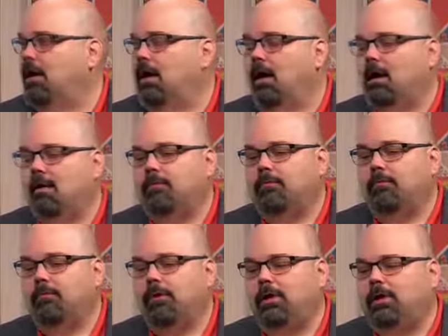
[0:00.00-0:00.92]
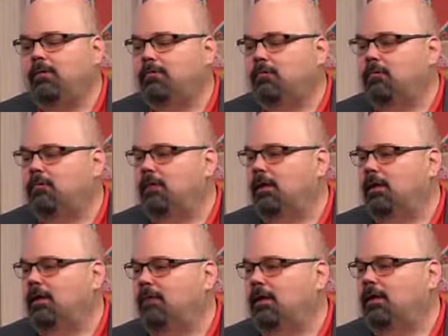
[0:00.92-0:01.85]
Um, we also
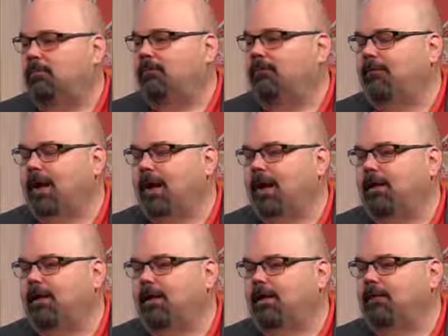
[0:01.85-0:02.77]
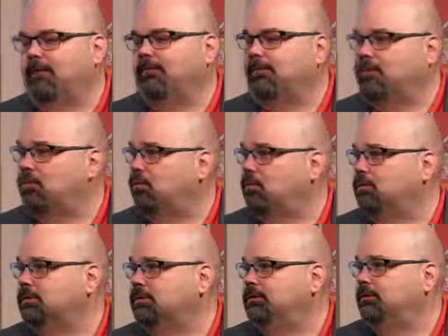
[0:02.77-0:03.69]
uh, can provide uh, different
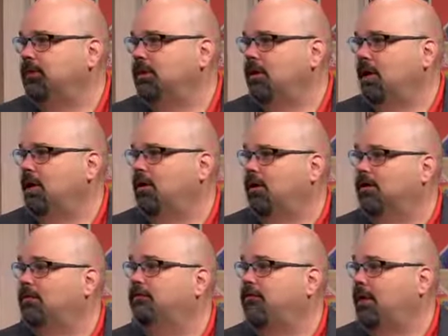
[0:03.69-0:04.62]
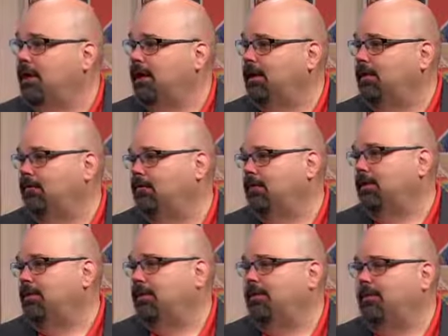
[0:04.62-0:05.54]
tools uh, on the front end for
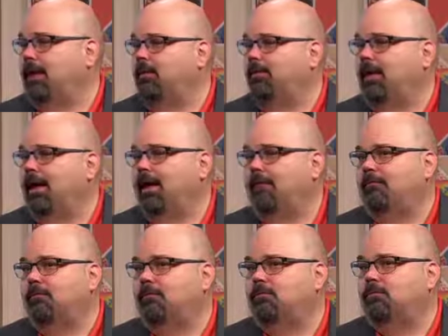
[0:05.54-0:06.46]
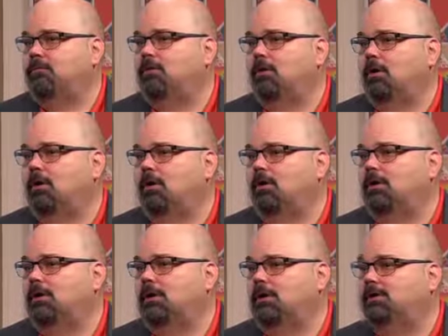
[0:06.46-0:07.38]
your email. We have a tool
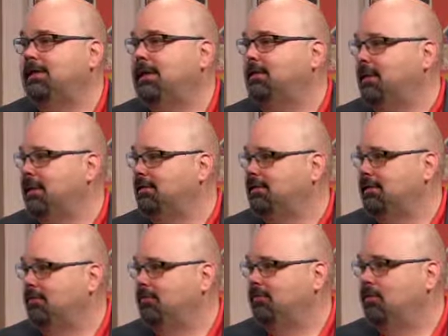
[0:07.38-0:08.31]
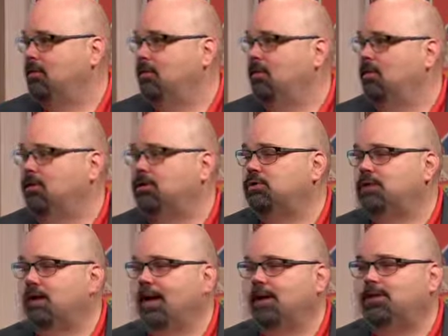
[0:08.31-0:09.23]
called uh, sandboxing, okay. which
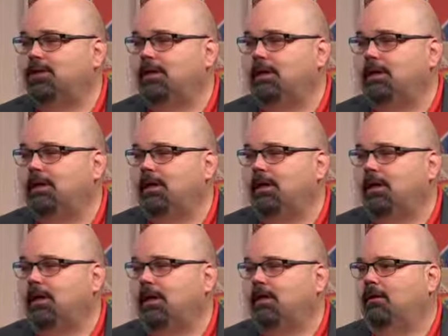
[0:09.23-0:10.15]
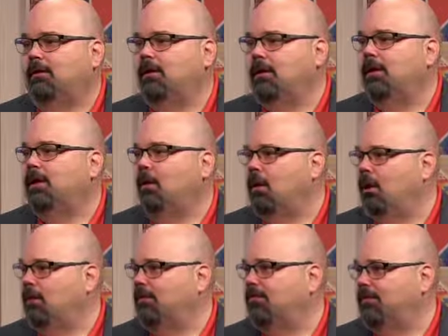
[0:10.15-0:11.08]
will actually uh, look at
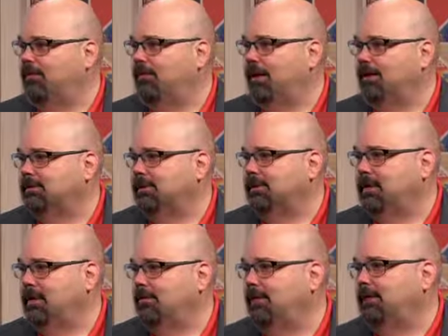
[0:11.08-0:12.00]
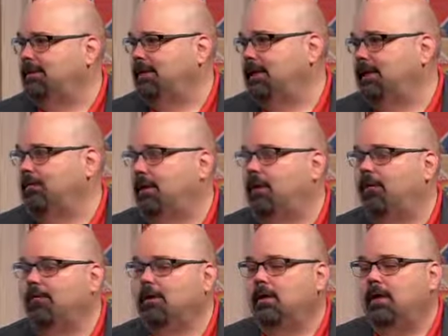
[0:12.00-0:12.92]
all of the files that come into
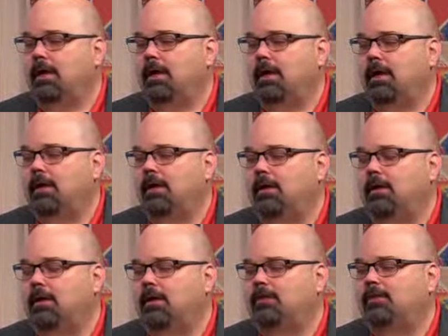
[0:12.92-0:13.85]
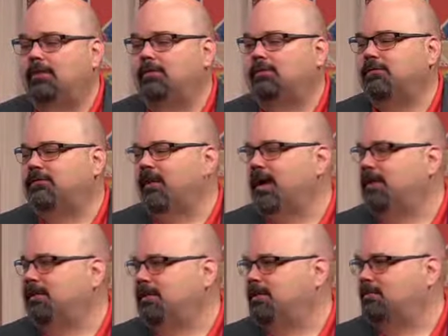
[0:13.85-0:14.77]
email. And if there's a file
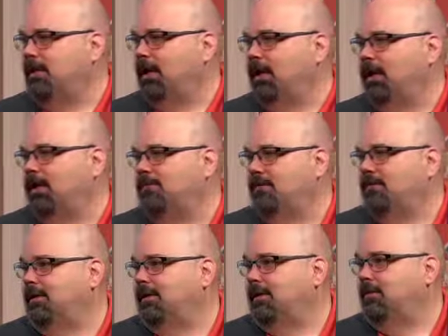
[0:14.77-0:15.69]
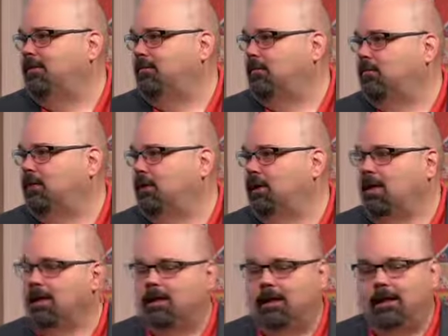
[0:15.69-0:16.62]
that doesn't recognize, maybe it's a Word
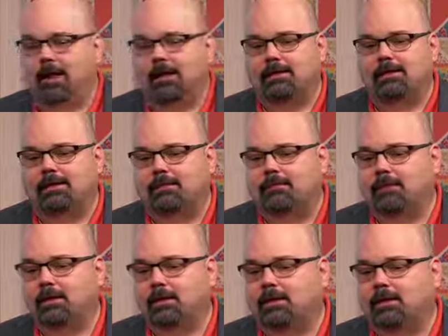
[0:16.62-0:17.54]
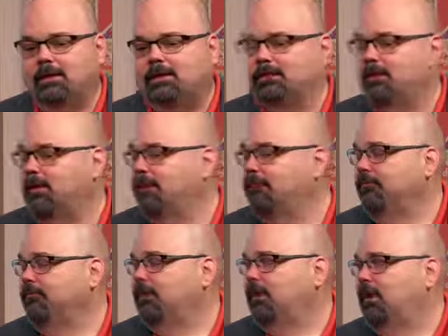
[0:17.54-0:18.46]
document that has some uh, different
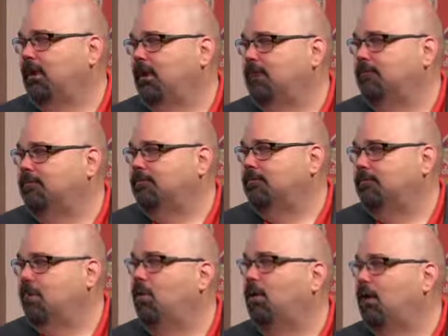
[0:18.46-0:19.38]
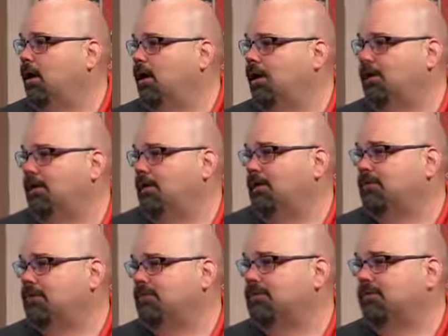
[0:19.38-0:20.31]
um, coding on it that
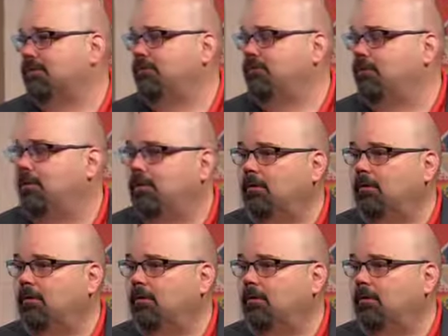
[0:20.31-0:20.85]
it's never seen before.